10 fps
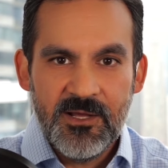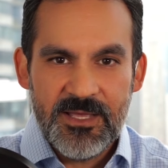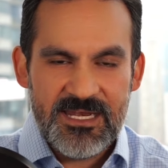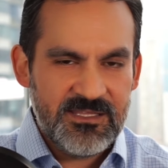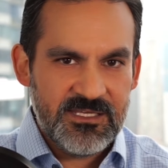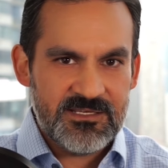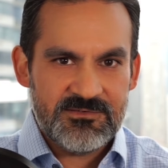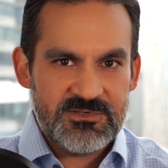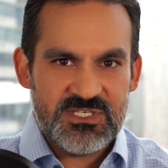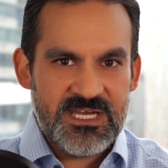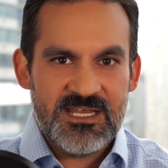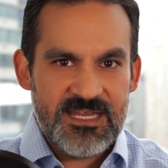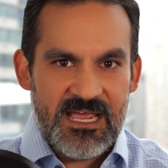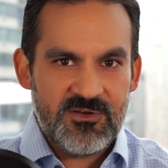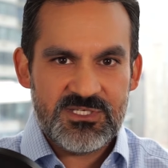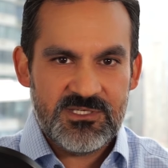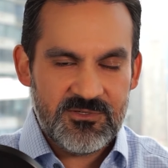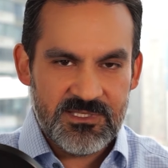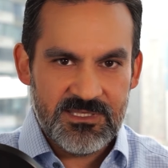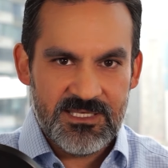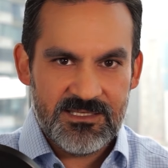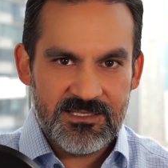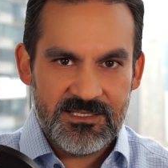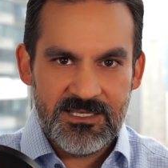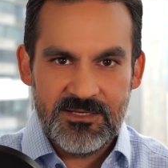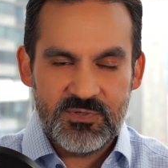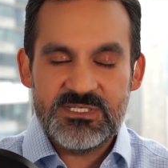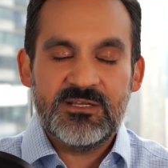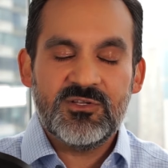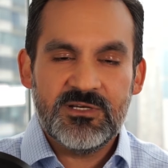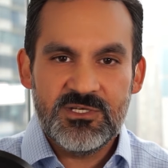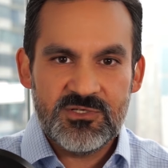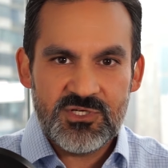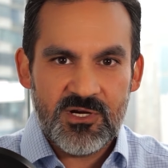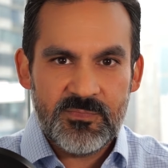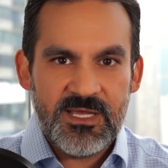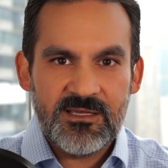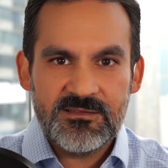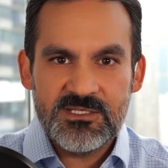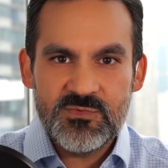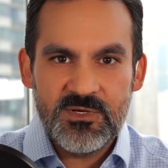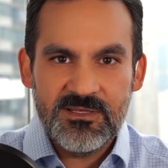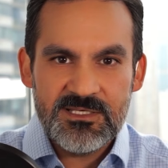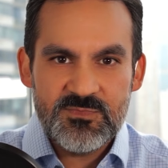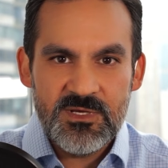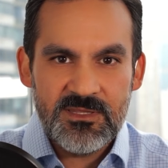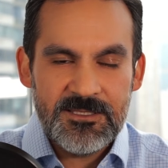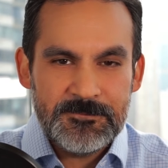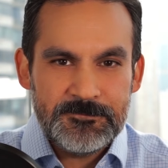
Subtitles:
Anything stand out to you in particular in your chart pack that you put out this month?